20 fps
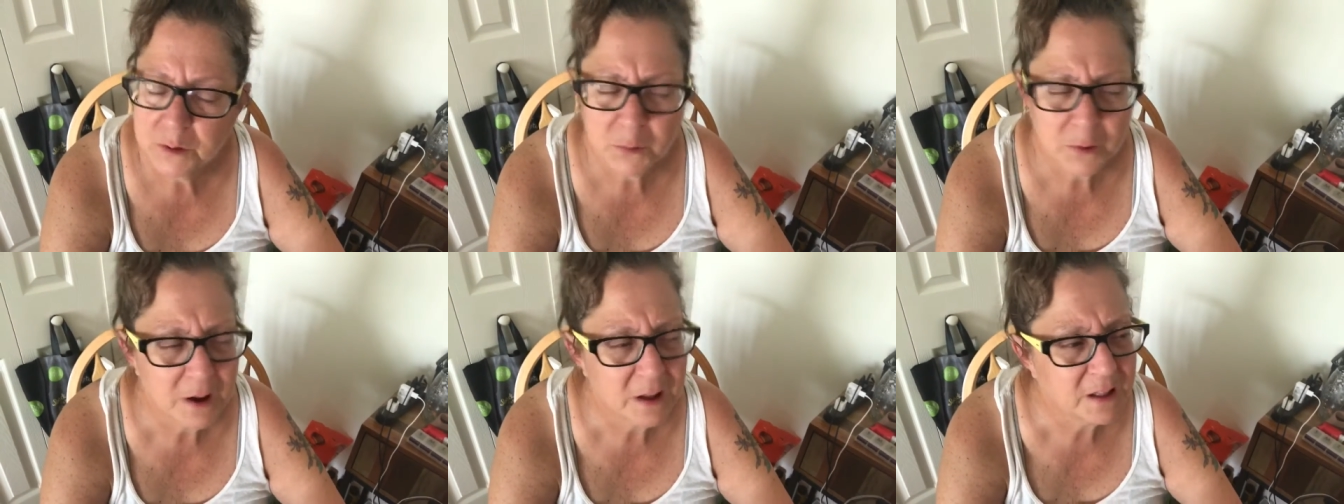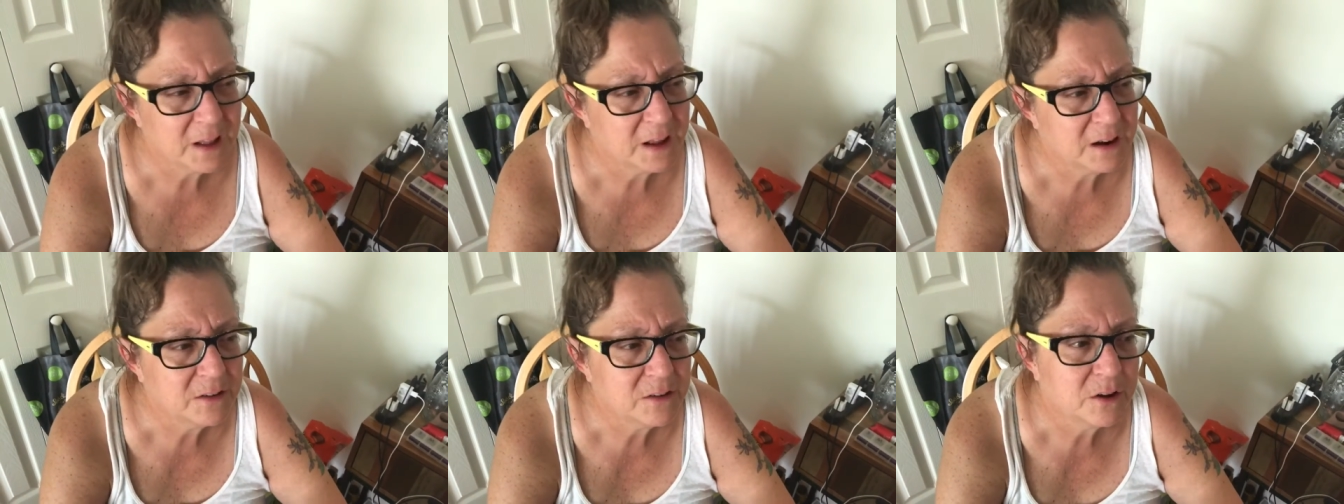
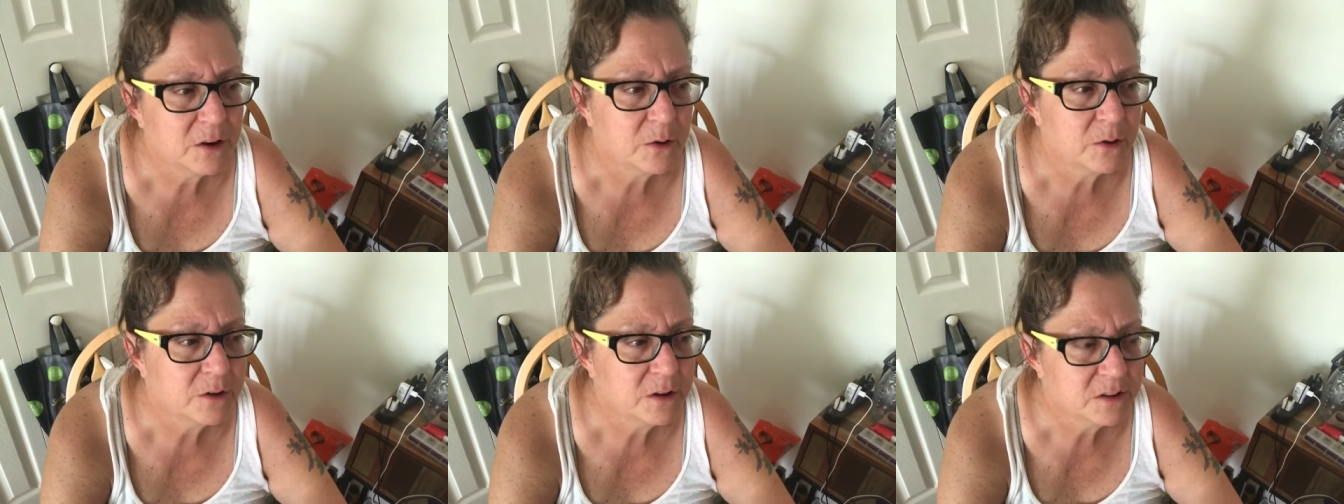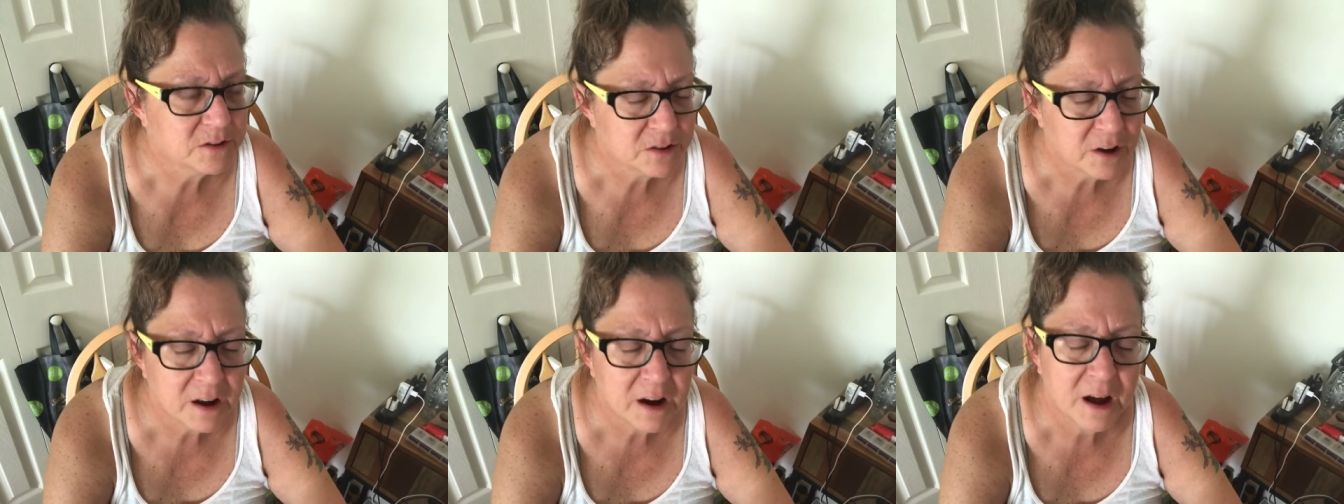Well, I don't know.
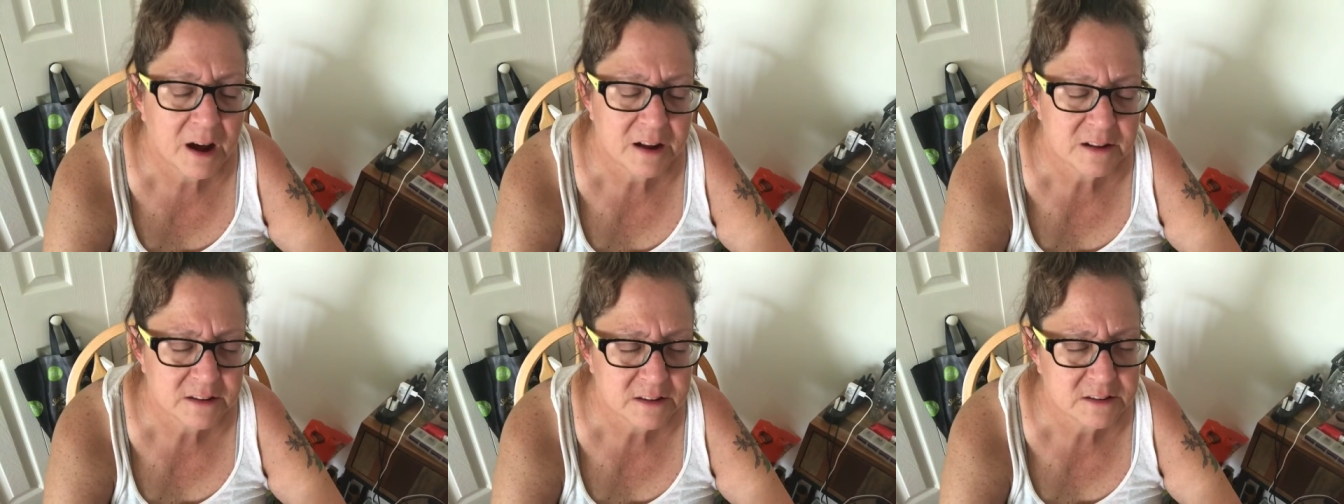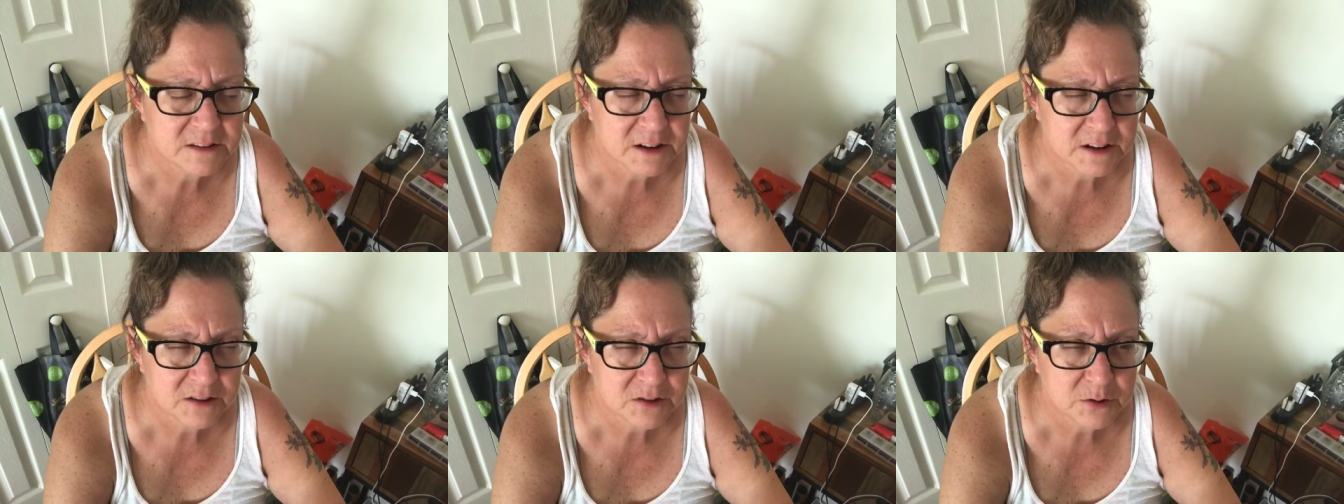It's not hard to
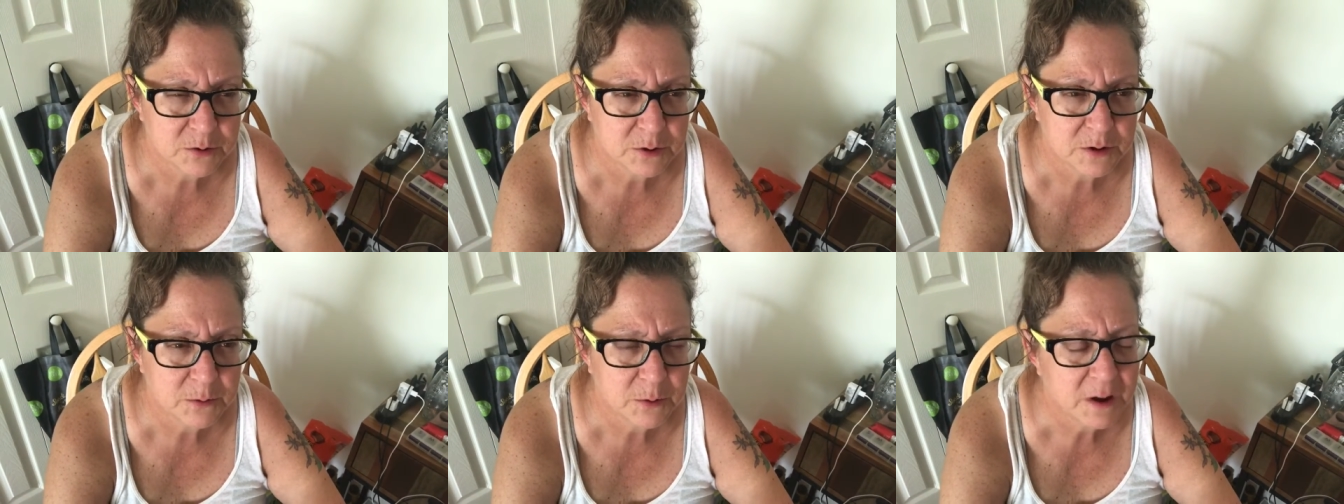stick to it.